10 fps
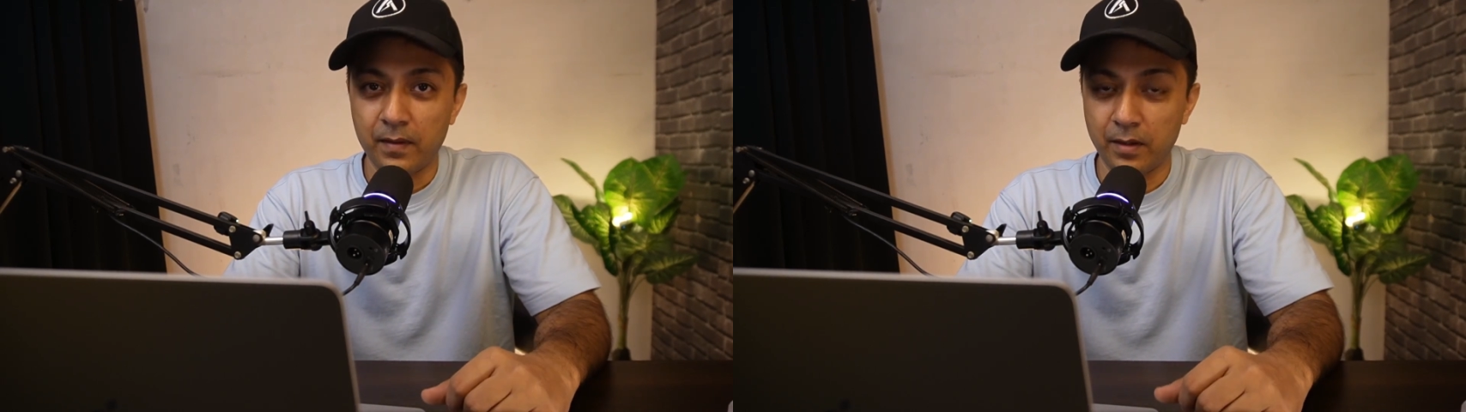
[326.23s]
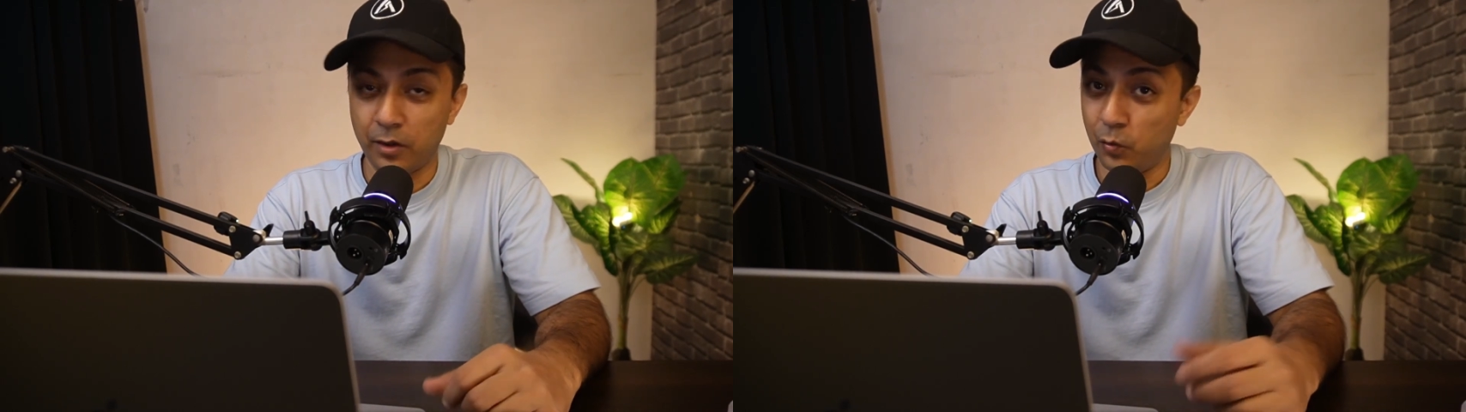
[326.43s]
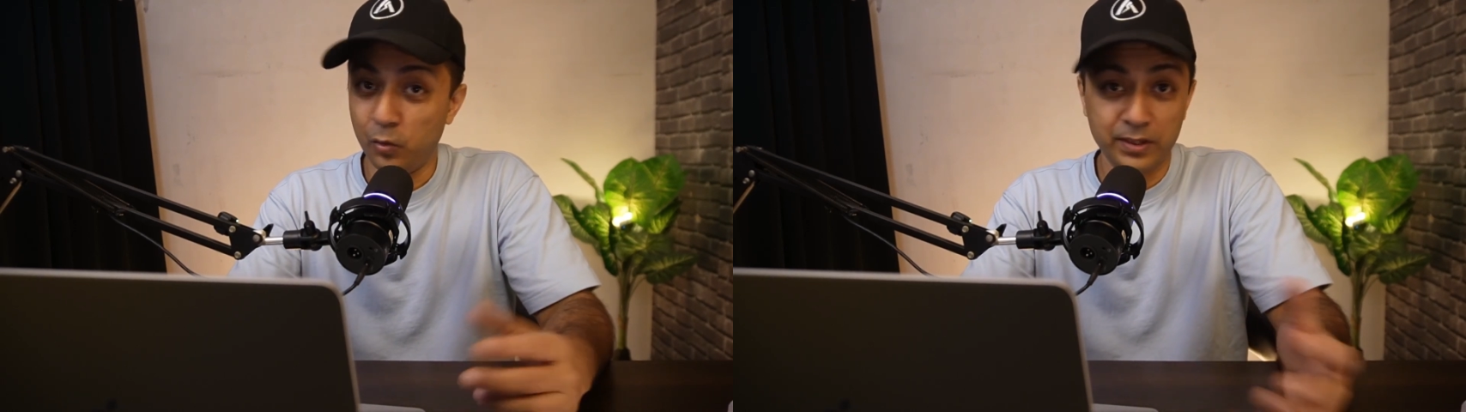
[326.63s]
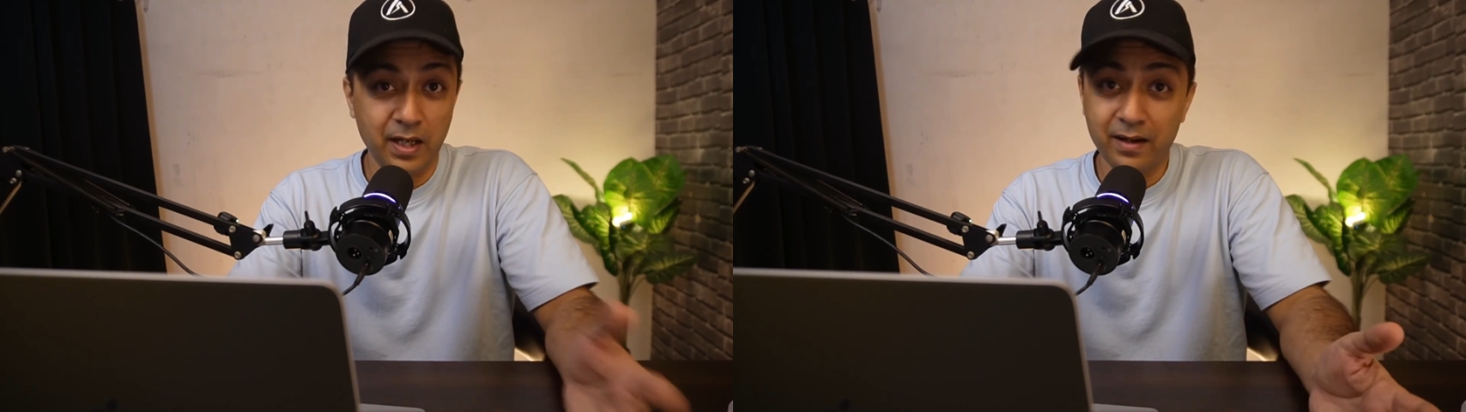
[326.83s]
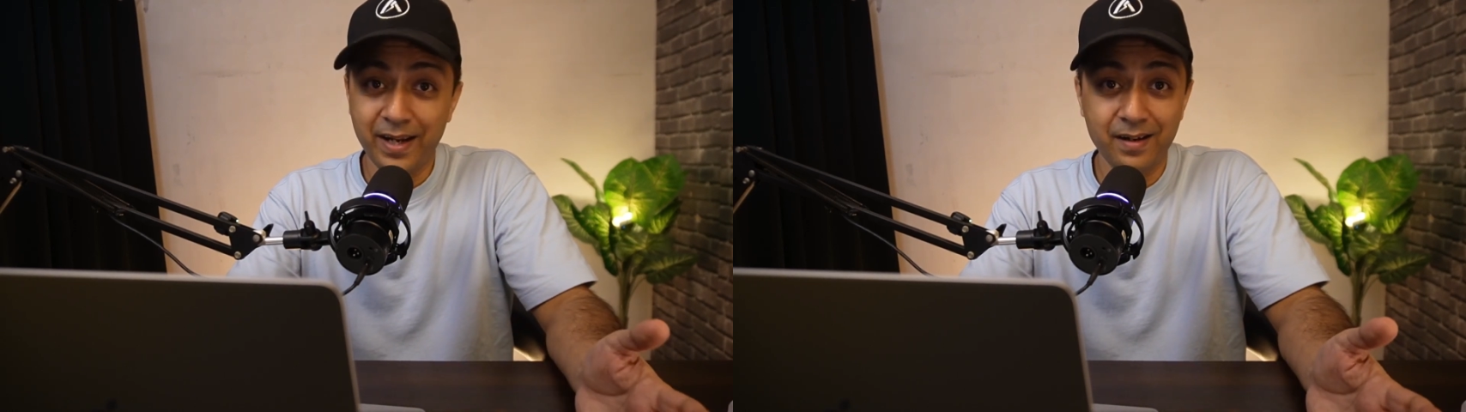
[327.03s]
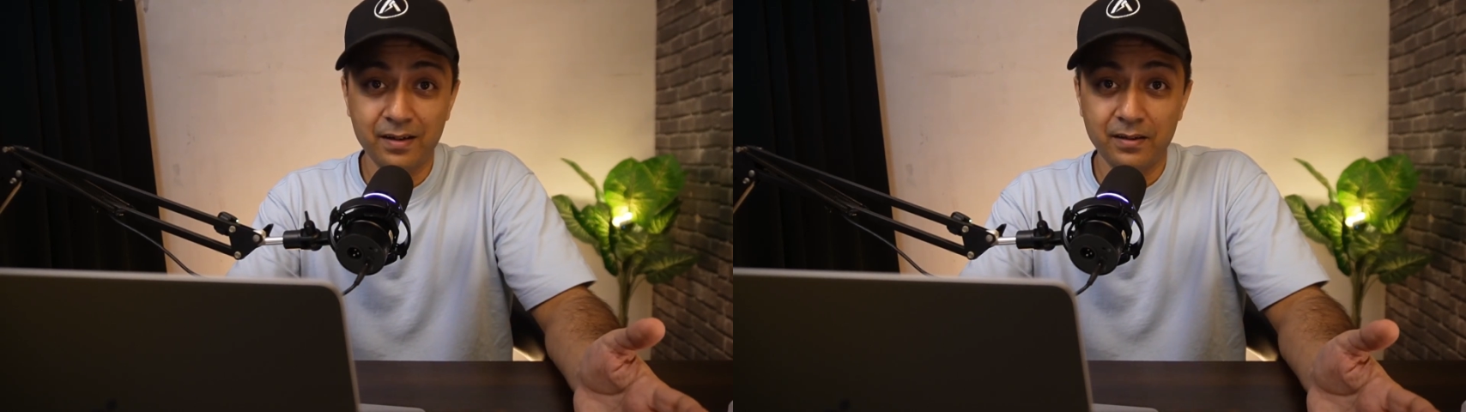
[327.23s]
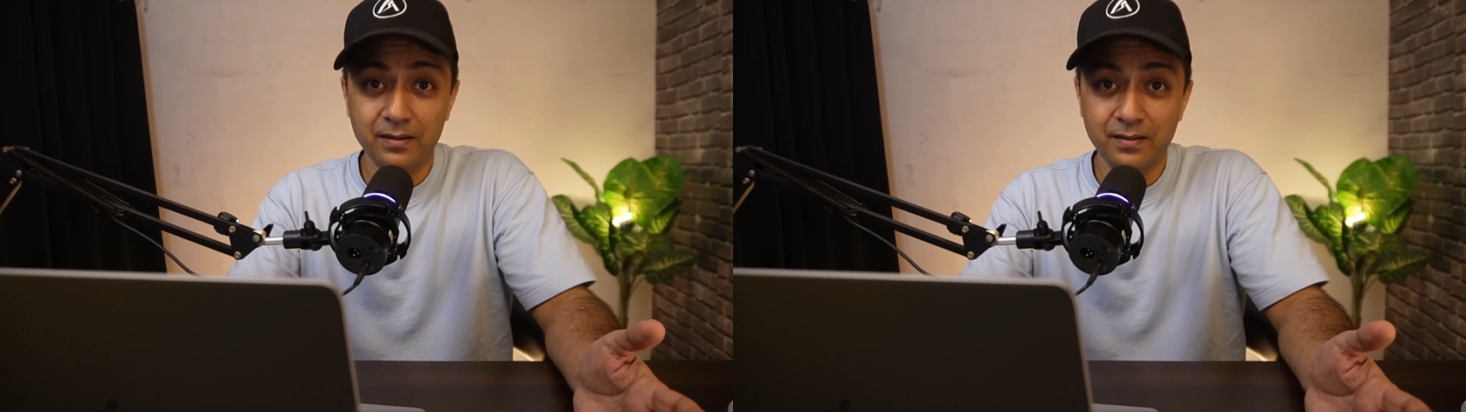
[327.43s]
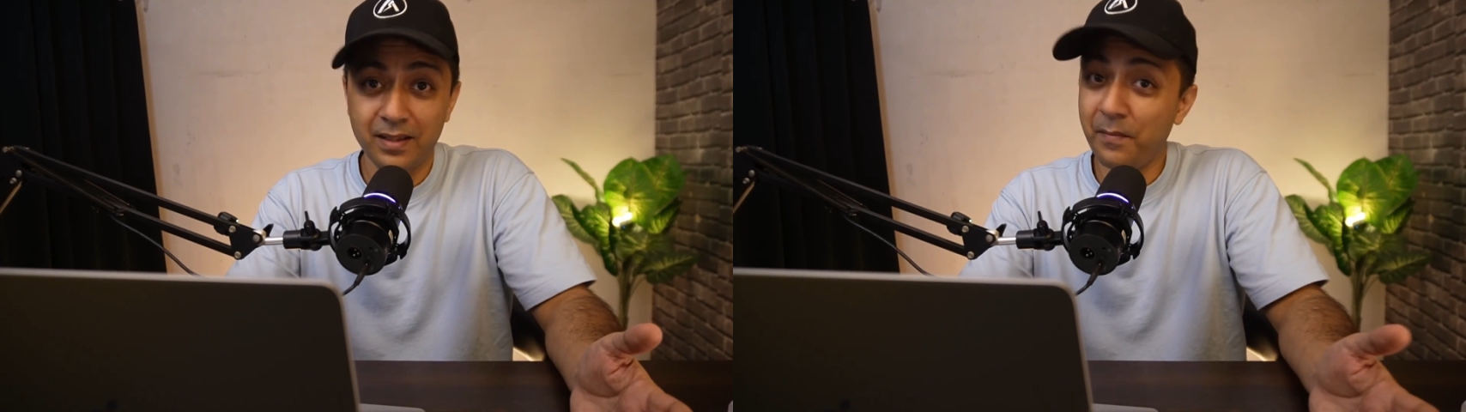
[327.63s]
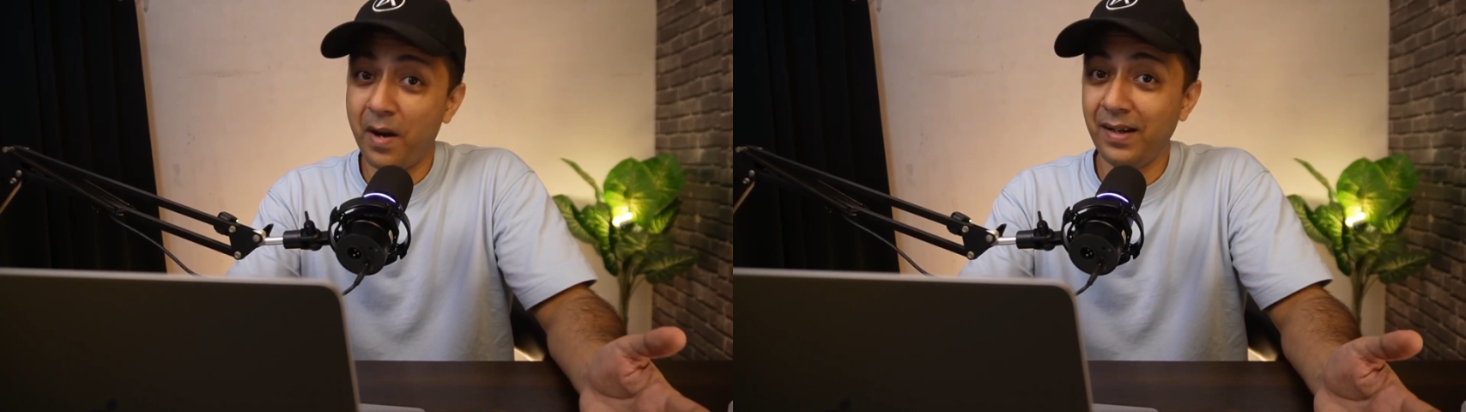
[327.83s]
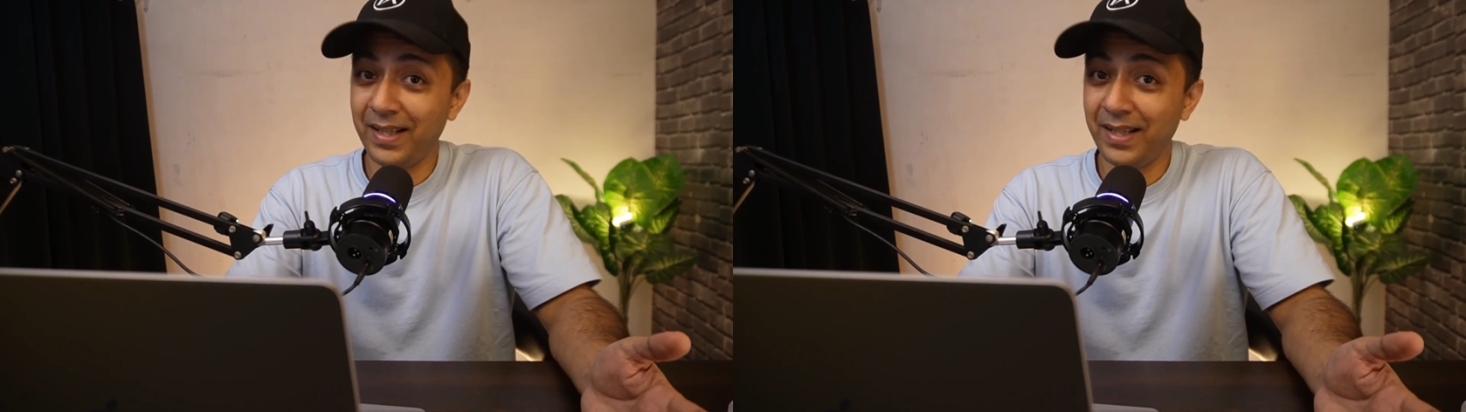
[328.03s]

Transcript: The tools are here, the demand